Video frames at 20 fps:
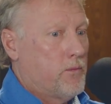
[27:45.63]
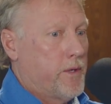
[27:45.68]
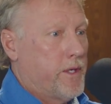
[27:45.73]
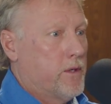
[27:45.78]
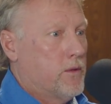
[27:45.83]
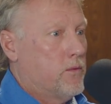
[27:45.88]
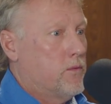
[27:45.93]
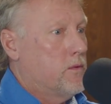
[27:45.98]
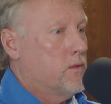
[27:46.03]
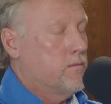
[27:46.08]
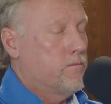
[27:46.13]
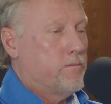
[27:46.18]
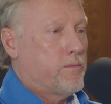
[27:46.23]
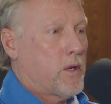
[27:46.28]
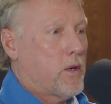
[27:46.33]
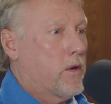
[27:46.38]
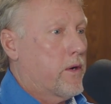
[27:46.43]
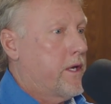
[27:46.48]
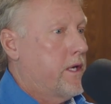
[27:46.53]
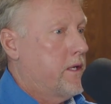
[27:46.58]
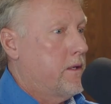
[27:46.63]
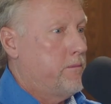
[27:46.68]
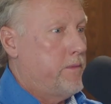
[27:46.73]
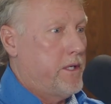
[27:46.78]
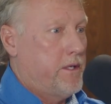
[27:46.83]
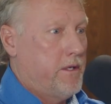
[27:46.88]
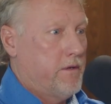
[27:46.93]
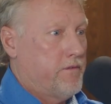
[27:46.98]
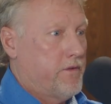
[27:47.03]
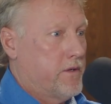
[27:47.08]
We don't want parking to
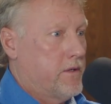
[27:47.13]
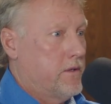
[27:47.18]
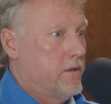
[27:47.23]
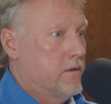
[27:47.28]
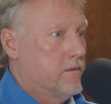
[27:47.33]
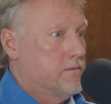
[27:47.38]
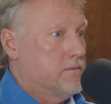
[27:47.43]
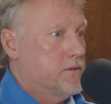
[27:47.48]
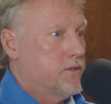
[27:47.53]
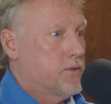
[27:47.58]
be difficult,